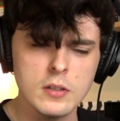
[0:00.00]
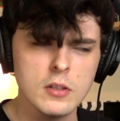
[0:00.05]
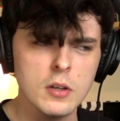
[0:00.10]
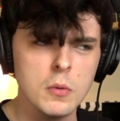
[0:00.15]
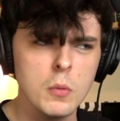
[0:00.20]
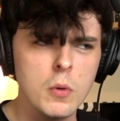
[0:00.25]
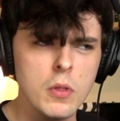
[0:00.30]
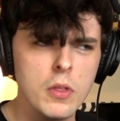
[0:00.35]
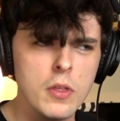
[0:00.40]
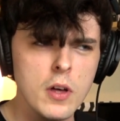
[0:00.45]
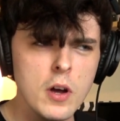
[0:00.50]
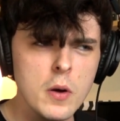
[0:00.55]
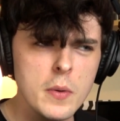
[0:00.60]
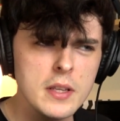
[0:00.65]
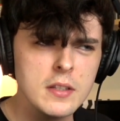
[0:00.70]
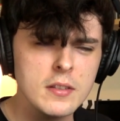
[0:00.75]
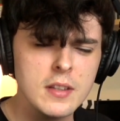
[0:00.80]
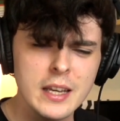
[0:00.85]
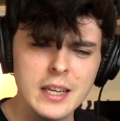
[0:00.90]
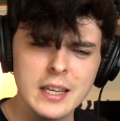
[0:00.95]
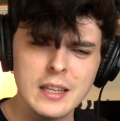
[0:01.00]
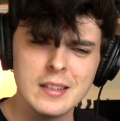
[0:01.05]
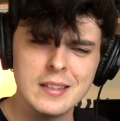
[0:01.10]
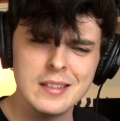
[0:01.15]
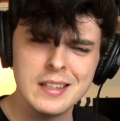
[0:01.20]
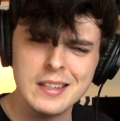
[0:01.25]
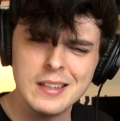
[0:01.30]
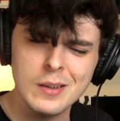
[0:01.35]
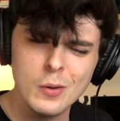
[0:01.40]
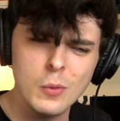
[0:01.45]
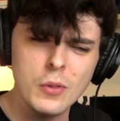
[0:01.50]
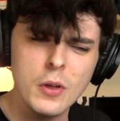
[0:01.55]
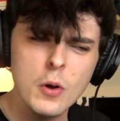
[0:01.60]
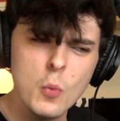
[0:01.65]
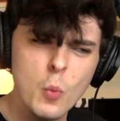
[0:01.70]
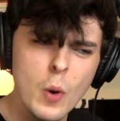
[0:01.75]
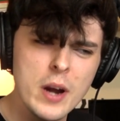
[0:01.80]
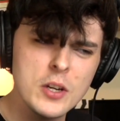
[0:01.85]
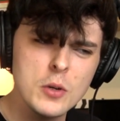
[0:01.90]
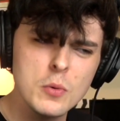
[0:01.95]
And so although it's like,
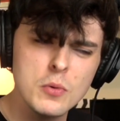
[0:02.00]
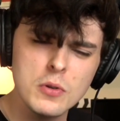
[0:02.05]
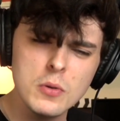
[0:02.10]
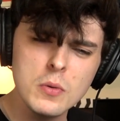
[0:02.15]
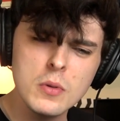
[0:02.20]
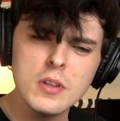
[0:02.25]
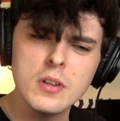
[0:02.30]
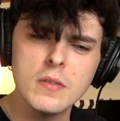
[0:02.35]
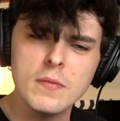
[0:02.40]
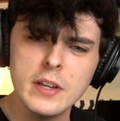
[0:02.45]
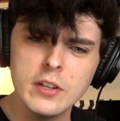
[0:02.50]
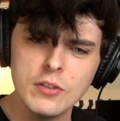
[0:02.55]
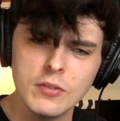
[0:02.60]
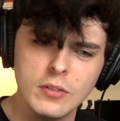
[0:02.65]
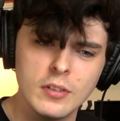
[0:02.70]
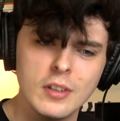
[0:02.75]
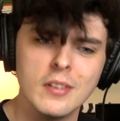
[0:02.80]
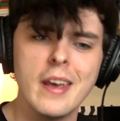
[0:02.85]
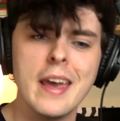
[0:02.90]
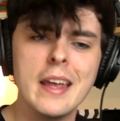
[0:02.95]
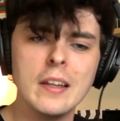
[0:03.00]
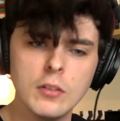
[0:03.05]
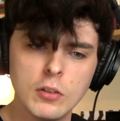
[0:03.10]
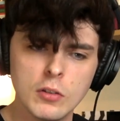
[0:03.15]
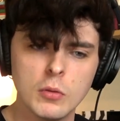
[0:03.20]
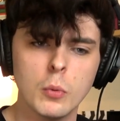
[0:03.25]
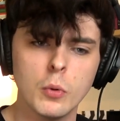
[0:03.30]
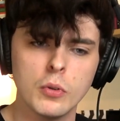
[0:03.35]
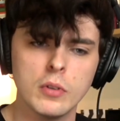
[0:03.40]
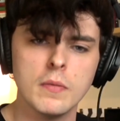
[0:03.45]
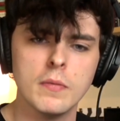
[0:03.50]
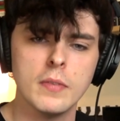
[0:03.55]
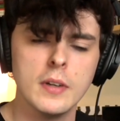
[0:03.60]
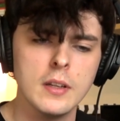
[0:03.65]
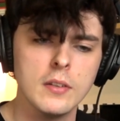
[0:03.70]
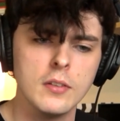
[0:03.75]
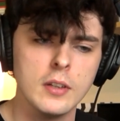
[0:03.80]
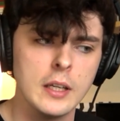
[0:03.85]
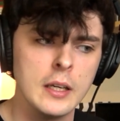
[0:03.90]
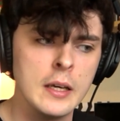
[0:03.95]
although when you do the divisions, it tends towards
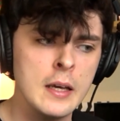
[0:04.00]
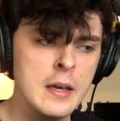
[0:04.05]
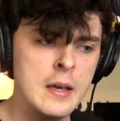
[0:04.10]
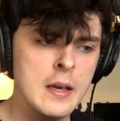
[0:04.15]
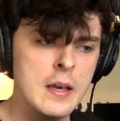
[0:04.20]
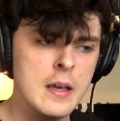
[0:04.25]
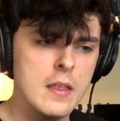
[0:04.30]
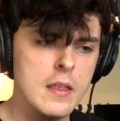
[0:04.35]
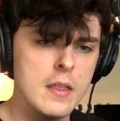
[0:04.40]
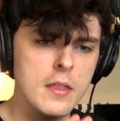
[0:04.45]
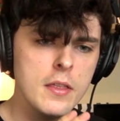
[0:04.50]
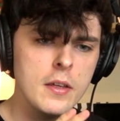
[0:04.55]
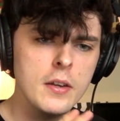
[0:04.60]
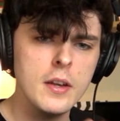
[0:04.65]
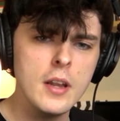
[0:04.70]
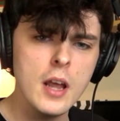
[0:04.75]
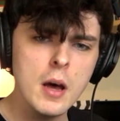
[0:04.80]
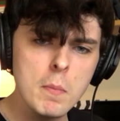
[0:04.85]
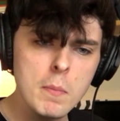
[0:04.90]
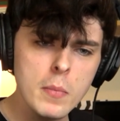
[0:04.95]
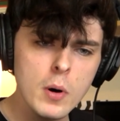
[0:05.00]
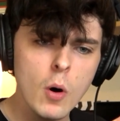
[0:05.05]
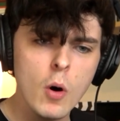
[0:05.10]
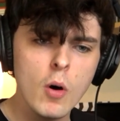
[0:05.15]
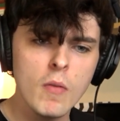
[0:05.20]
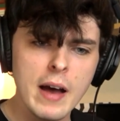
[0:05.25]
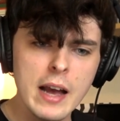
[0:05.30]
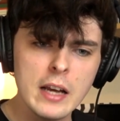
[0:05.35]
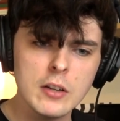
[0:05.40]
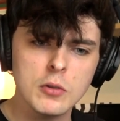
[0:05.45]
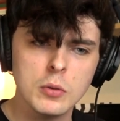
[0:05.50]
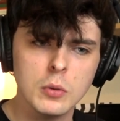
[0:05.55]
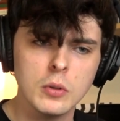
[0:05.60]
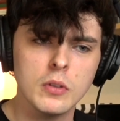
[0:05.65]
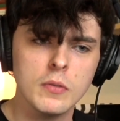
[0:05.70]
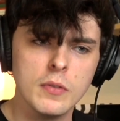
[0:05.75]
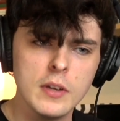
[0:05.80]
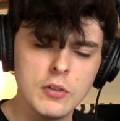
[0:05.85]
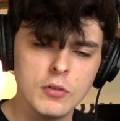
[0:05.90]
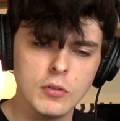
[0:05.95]
infinity, the number of
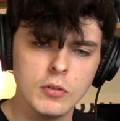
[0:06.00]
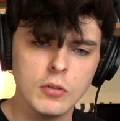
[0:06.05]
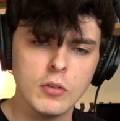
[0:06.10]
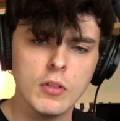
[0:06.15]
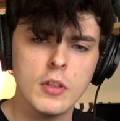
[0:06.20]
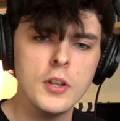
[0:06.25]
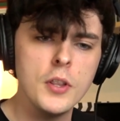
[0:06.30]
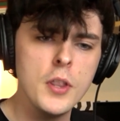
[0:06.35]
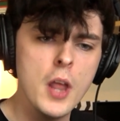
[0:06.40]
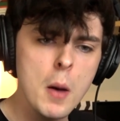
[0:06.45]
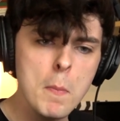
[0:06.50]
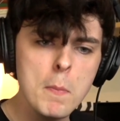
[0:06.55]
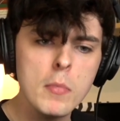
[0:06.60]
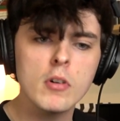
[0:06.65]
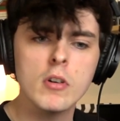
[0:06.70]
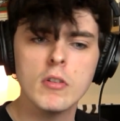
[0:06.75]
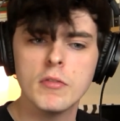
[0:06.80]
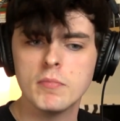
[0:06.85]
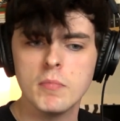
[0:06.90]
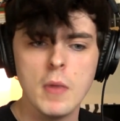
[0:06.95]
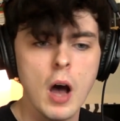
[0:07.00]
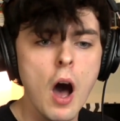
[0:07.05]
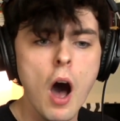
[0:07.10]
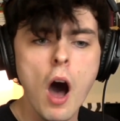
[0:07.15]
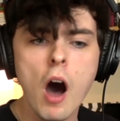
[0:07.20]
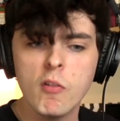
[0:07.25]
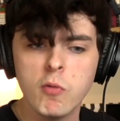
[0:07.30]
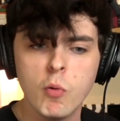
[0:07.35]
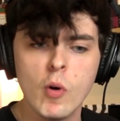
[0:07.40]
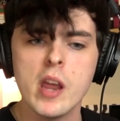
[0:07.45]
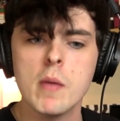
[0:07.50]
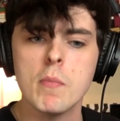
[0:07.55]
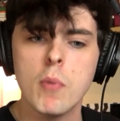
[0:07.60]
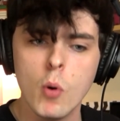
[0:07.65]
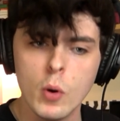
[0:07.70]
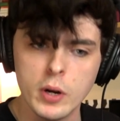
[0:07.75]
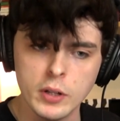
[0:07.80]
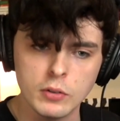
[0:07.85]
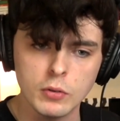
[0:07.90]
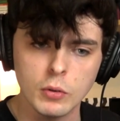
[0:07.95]
actual divisions, the number of halfway
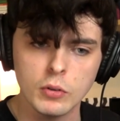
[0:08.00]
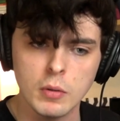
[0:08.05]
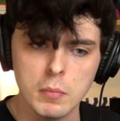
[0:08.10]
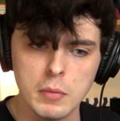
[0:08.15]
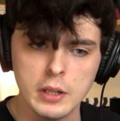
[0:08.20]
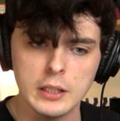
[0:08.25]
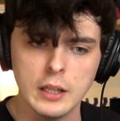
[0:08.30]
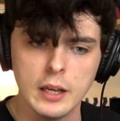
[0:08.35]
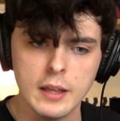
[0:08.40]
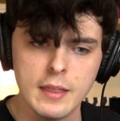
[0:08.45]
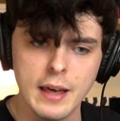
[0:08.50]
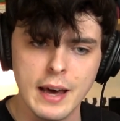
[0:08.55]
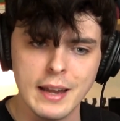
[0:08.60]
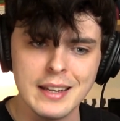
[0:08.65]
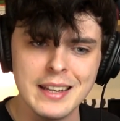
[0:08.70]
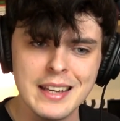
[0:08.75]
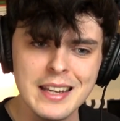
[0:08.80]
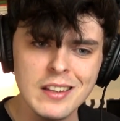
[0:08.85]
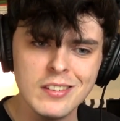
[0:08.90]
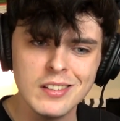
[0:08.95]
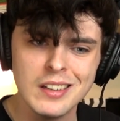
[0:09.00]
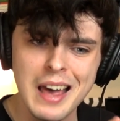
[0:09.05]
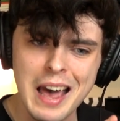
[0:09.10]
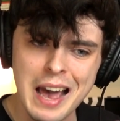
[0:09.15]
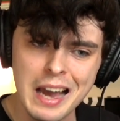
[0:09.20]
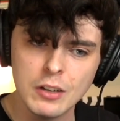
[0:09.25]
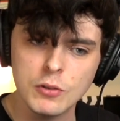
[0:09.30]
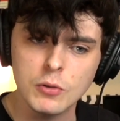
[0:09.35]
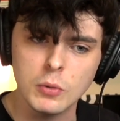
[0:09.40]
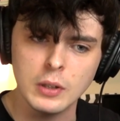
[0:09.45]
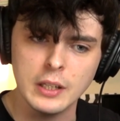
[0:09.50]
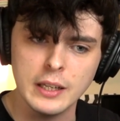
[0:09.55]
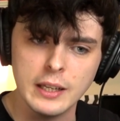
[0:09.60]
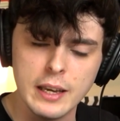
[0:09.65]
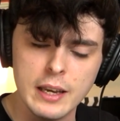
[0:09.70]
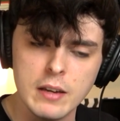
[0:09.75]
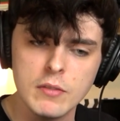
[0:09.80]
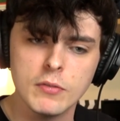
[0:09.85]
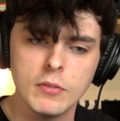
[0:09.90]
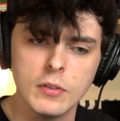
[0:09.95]
points or something like that, is an actually
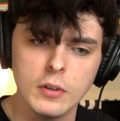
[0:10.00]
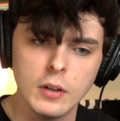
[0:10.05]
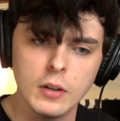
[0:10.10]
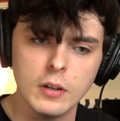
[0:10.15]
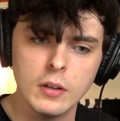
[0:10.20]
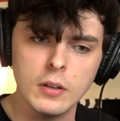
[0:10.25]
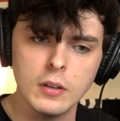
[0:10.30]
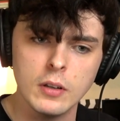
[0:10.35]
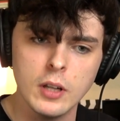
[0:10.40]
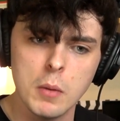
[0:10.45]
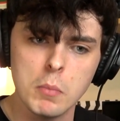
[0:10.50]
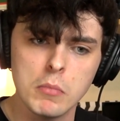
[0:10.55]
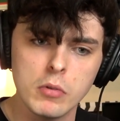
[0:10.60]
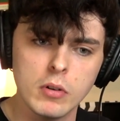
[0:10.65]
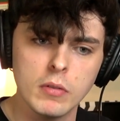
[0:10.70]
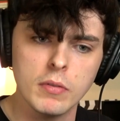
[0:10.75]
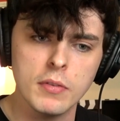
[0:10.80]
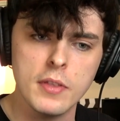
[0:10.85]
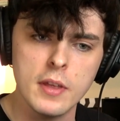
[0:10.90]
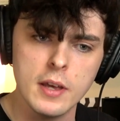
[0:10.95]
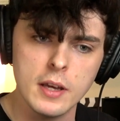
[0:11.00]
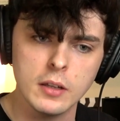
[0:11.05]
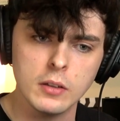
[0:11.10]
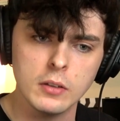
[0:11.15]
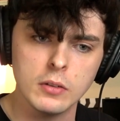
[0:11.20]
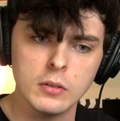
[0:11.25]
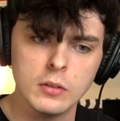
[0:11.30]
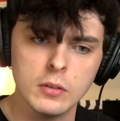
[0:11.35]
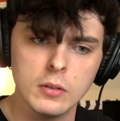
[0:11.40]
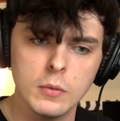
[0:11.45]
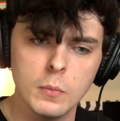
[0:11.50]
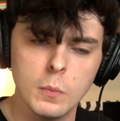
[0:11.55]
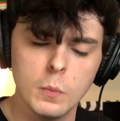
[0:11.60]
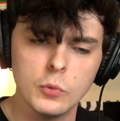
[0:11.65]
infinite number of things.